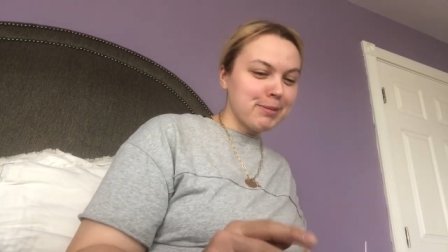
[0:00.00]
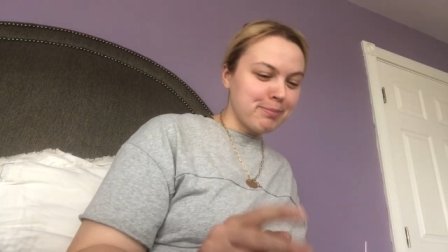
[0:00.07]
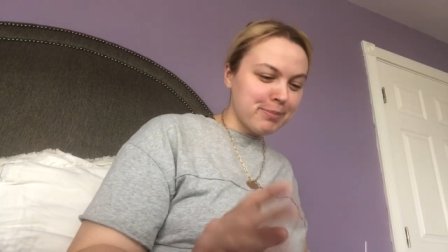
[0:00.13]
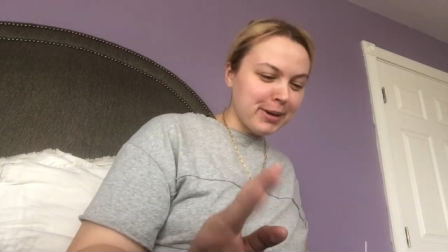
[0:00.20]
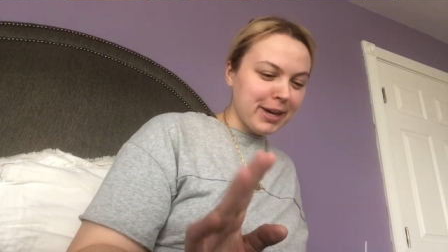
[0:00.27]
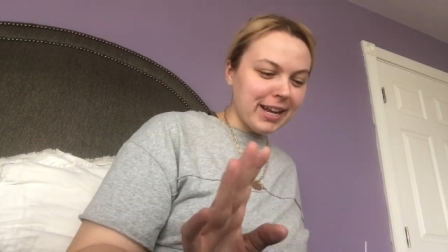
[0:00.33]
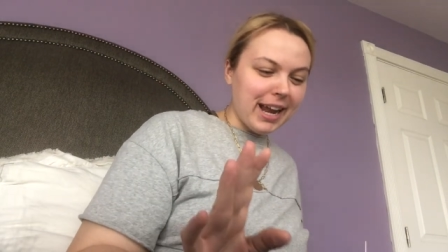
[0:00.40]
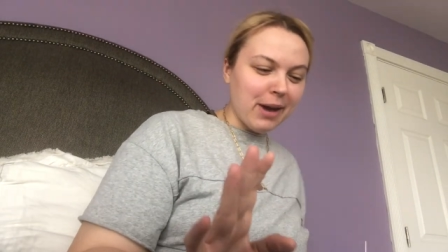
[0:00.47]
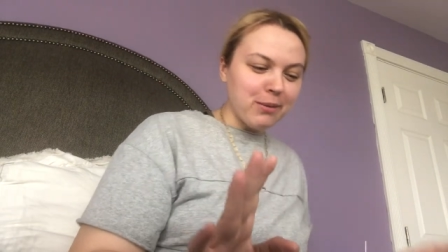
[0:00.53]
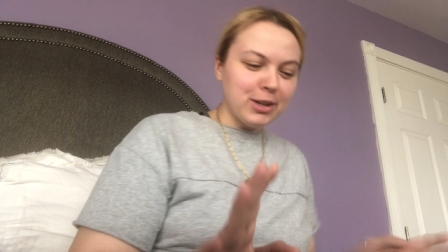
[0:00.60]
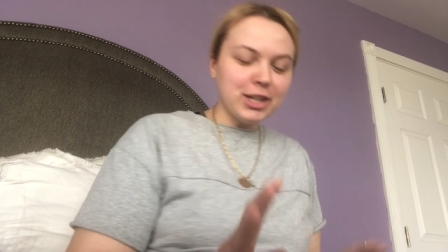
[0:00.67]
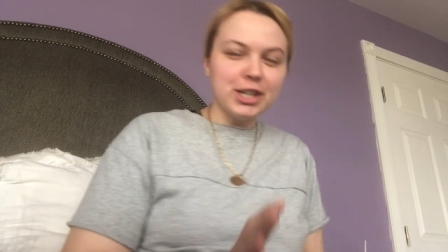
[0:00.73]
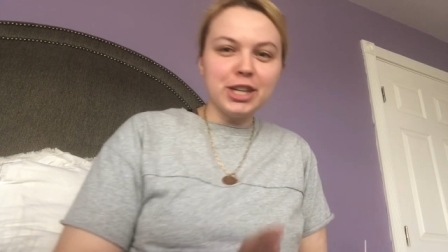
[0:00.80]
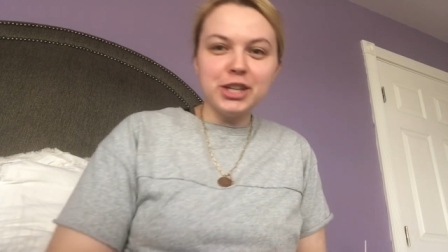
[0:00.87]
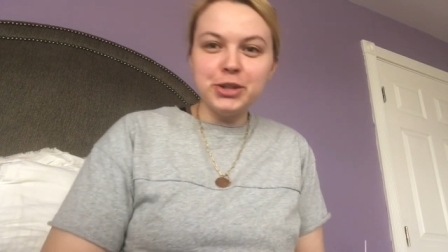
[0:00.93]
But I
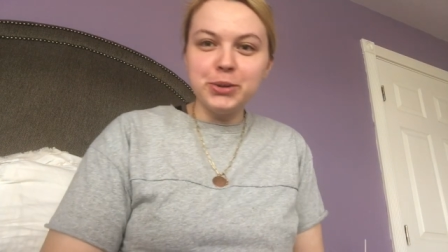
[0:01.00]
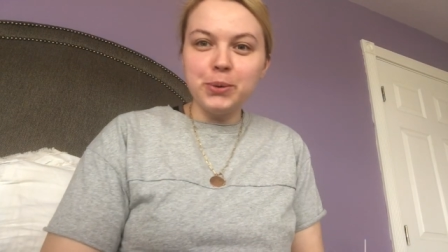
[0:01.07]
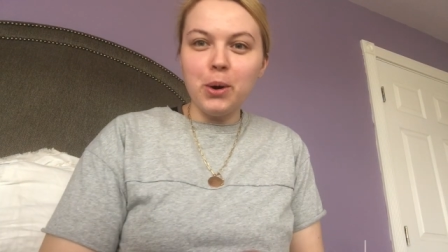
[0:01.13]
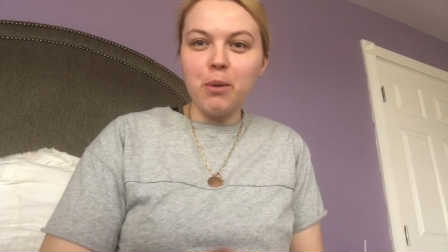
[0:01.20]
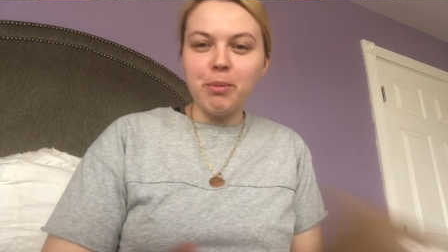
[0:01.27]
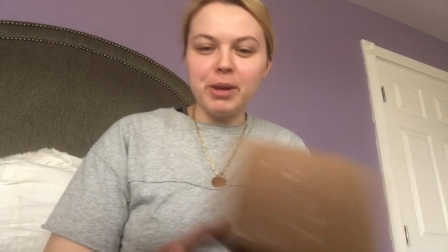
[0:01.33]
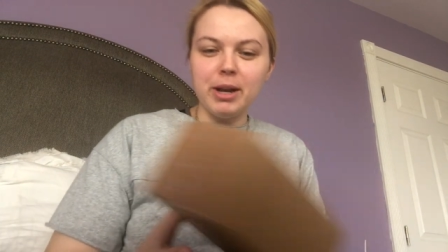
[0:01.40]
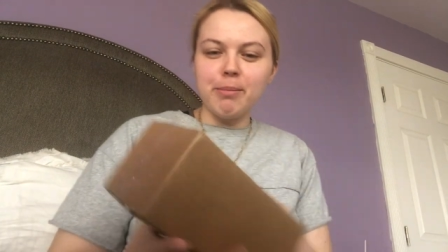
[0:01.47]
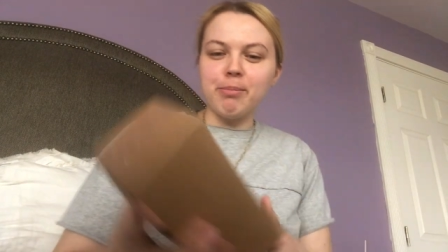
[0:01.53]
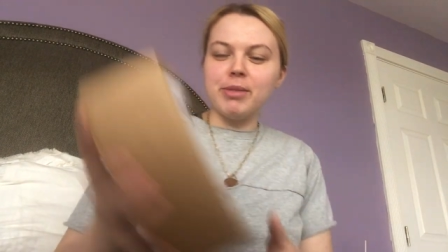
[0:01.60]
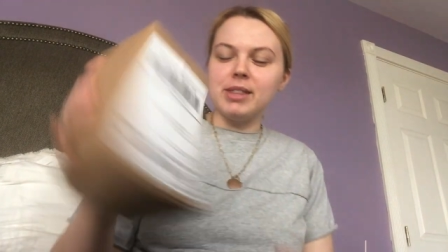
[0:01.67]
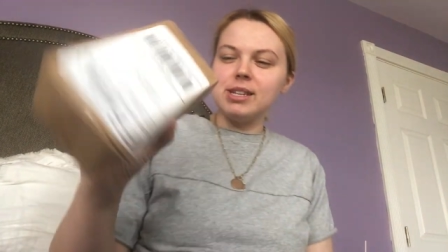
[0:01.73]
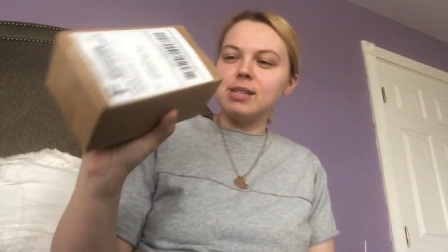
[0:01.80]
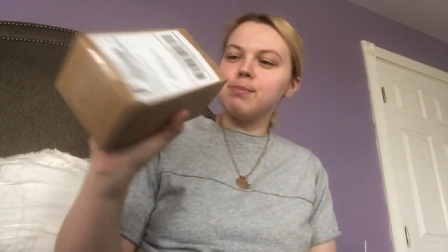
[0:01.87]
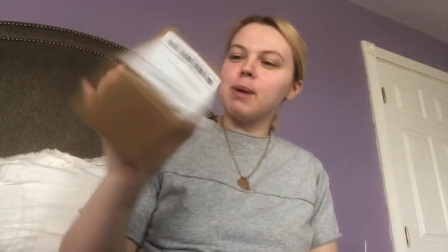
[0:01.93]
wanted to open up
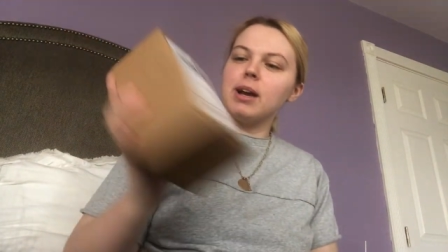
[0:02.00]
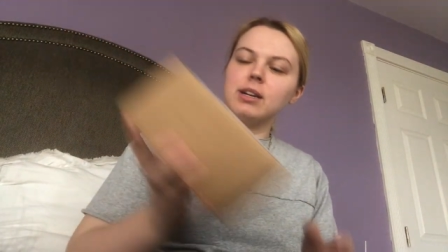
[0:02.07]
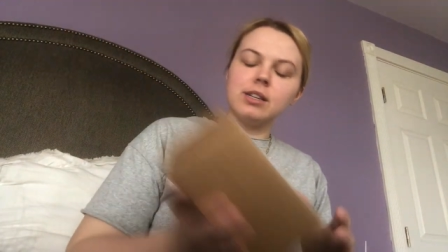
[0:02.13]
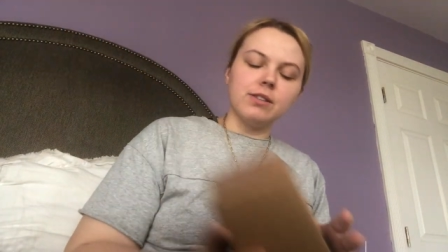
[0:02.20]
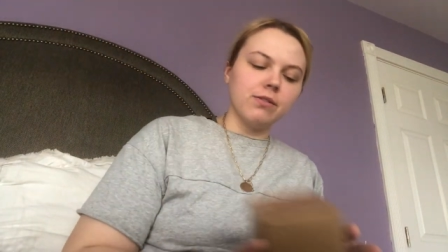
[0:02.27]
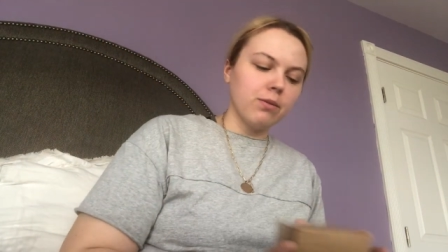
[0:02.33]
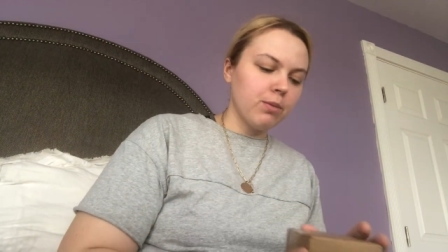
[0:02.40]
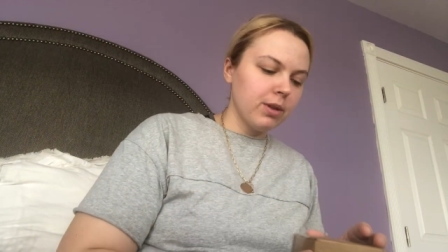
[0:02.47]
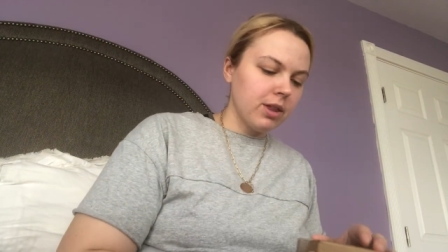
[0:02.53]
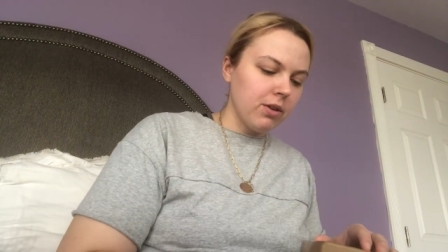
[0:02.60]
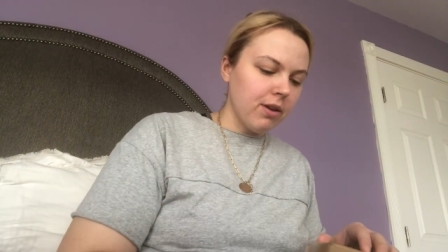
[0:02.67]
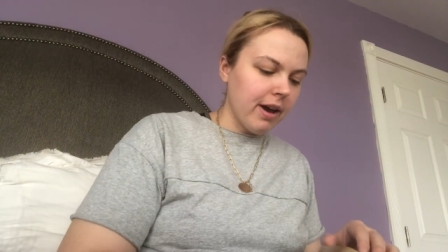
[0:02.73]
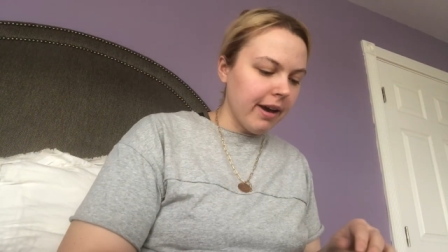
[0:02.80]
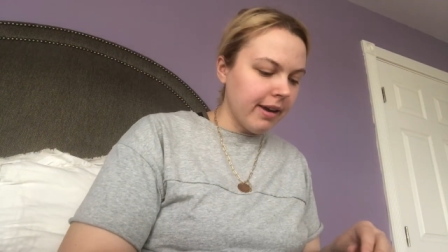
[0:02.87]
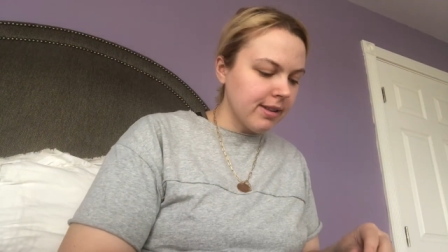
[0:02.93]
this box with you
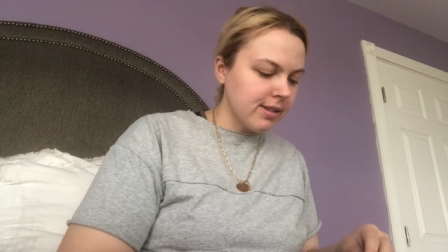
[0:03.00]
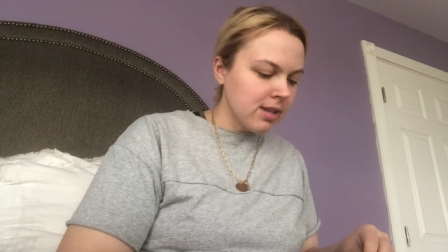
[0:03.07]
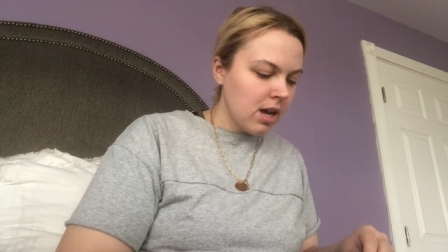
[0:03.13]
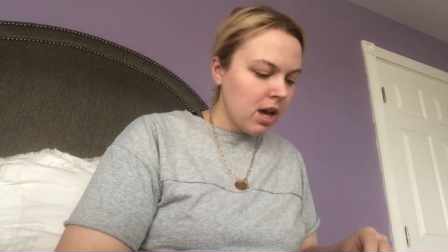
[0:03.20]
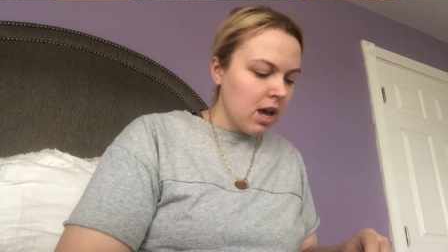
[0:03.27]
guys.